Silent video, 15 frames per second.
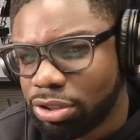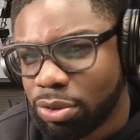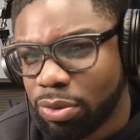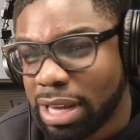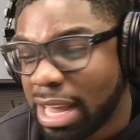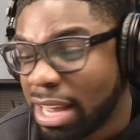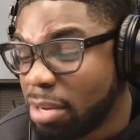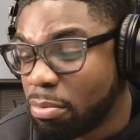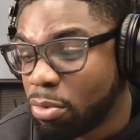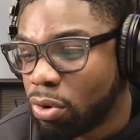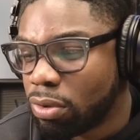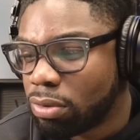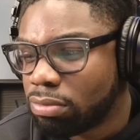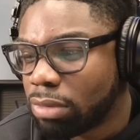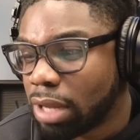do it
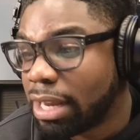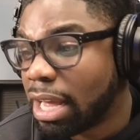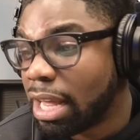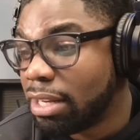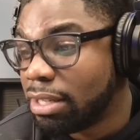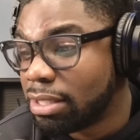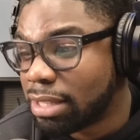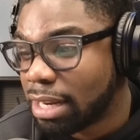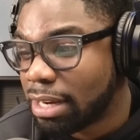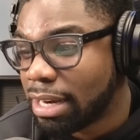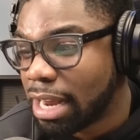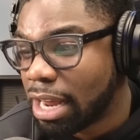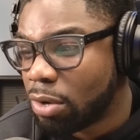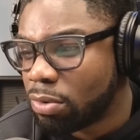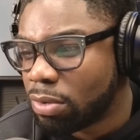anymore. Like Alan said,
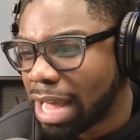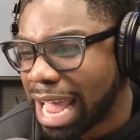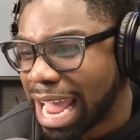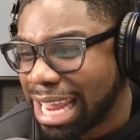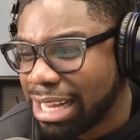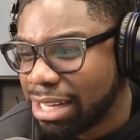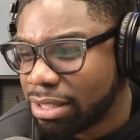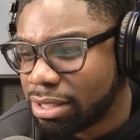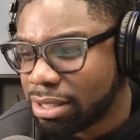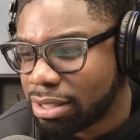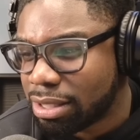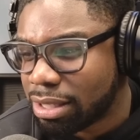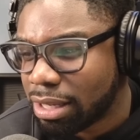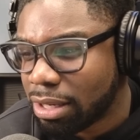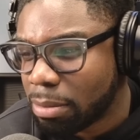now the
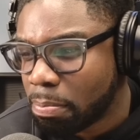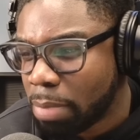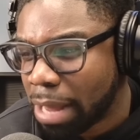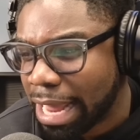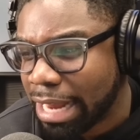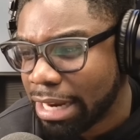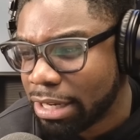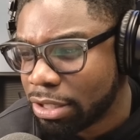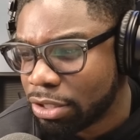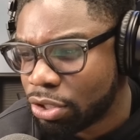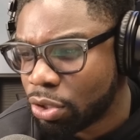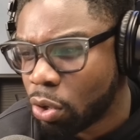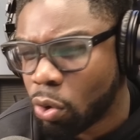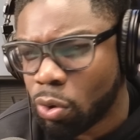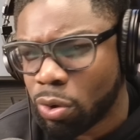aches and the pains
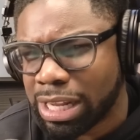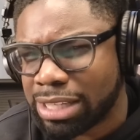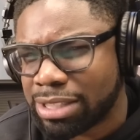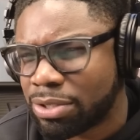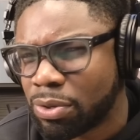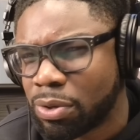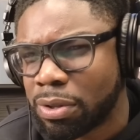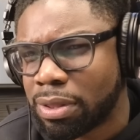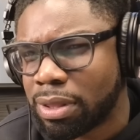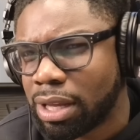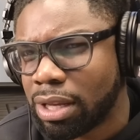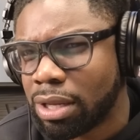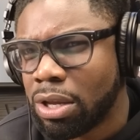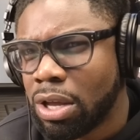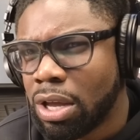and all that sort of
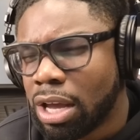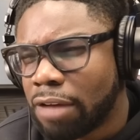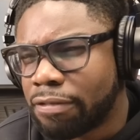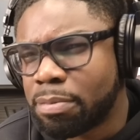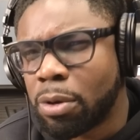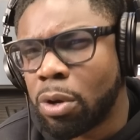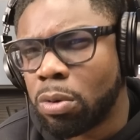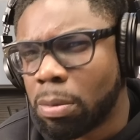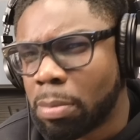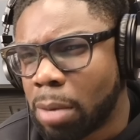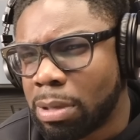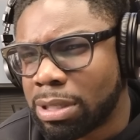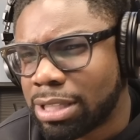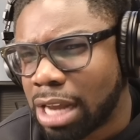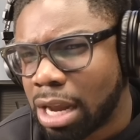thing. I've spoke
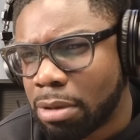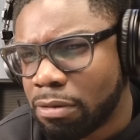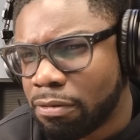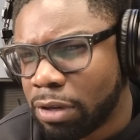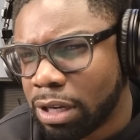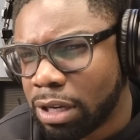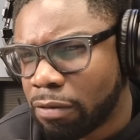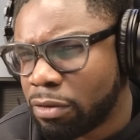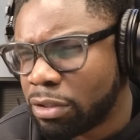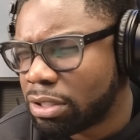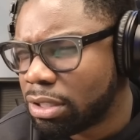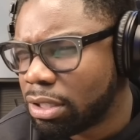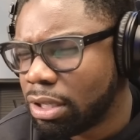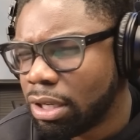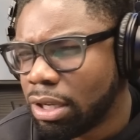about my time at Villa.
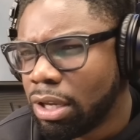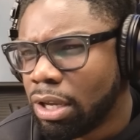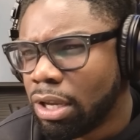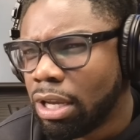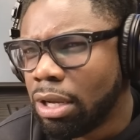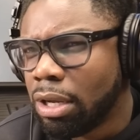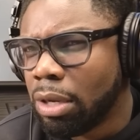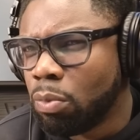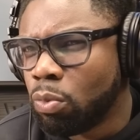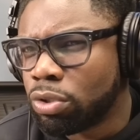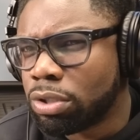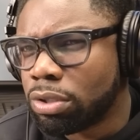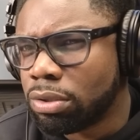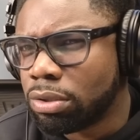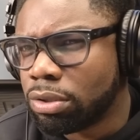Obviously, it, it,
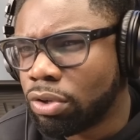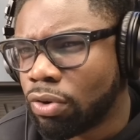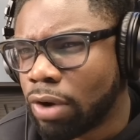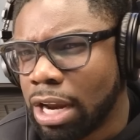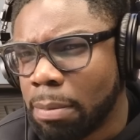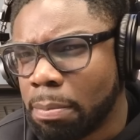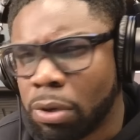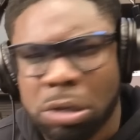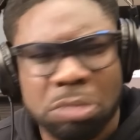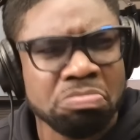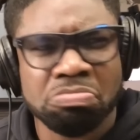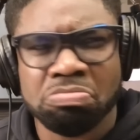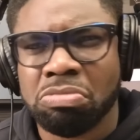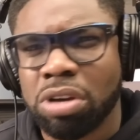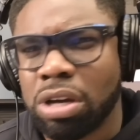wasn't great, but
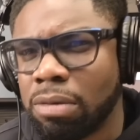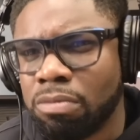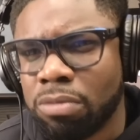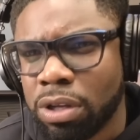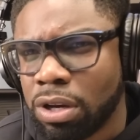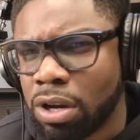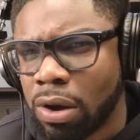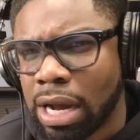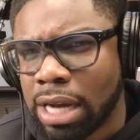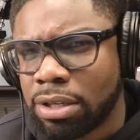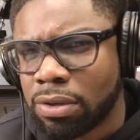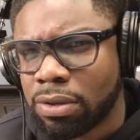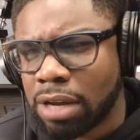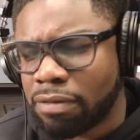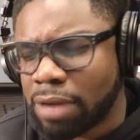you know I
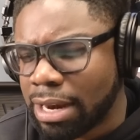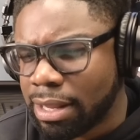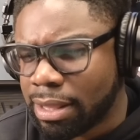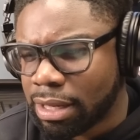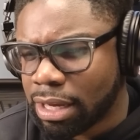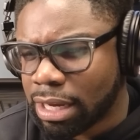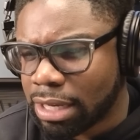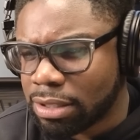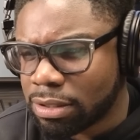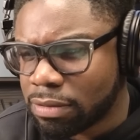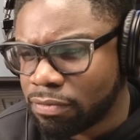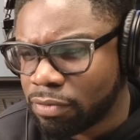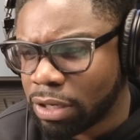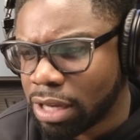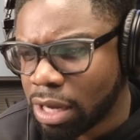don't have anything
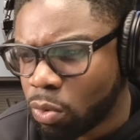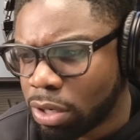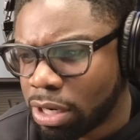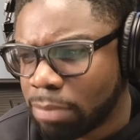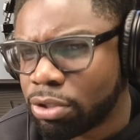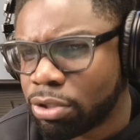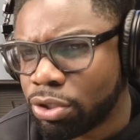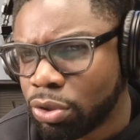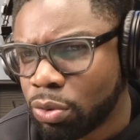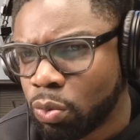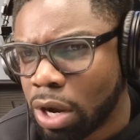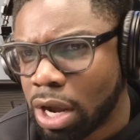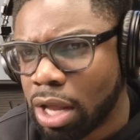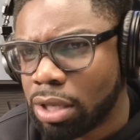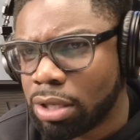against Villa. I want them to do
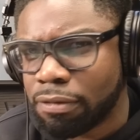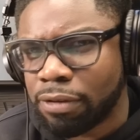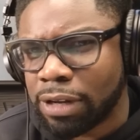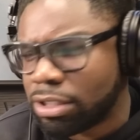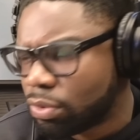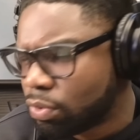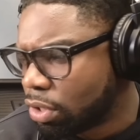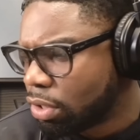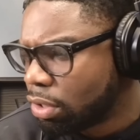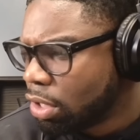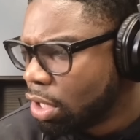well. The fans